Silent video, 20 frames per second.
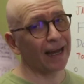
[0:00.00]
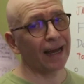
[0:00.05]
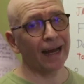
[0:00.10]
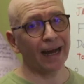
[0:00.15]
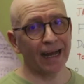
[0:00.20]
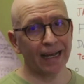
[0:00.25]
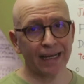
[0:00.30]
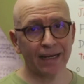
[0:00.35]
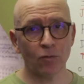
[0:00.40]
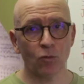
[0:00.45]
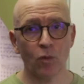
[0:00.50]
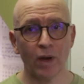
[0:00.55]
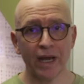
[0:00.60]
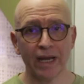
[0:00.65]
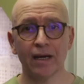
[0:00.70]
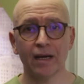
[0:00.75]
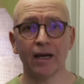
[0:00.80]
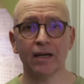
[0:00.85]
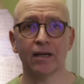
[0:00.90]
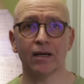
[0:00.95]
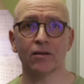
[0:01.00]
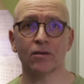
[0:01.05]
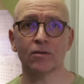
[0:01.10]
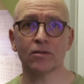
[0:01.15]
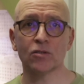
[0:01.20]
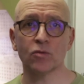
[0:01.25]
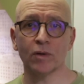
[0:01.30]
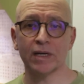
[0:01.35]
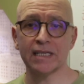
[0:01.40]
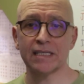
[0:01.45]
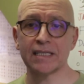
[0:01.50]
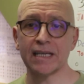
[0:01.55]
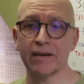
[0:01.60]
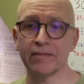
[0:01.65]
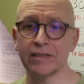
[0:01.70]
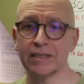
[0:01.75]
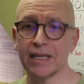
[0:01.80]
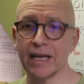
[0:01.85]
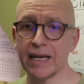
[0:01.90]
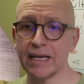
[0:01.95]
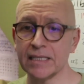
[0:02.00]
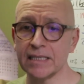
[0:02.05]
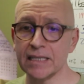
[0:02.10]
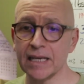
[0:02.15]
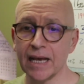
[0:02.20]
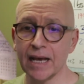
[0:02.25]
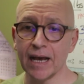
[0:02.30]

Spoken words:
I can wait another 27 days.